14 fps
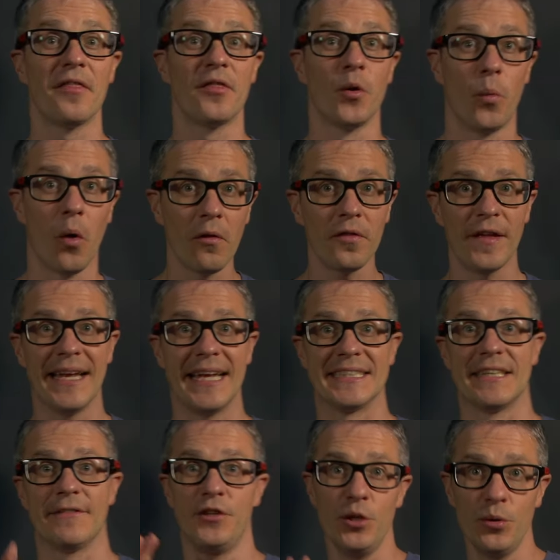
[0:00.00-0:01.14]
The one thing is,
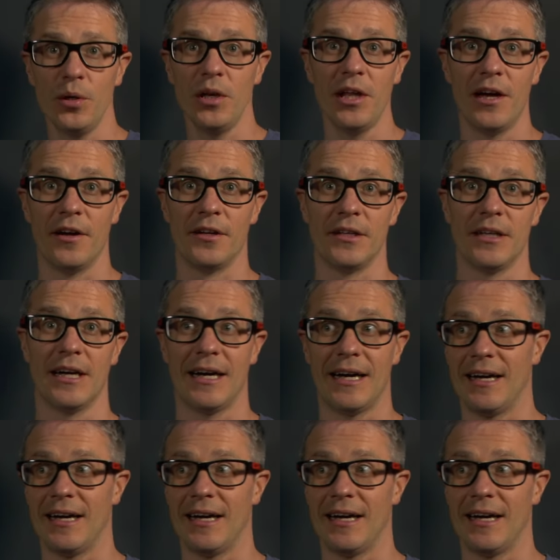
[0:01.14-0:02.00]
if you learn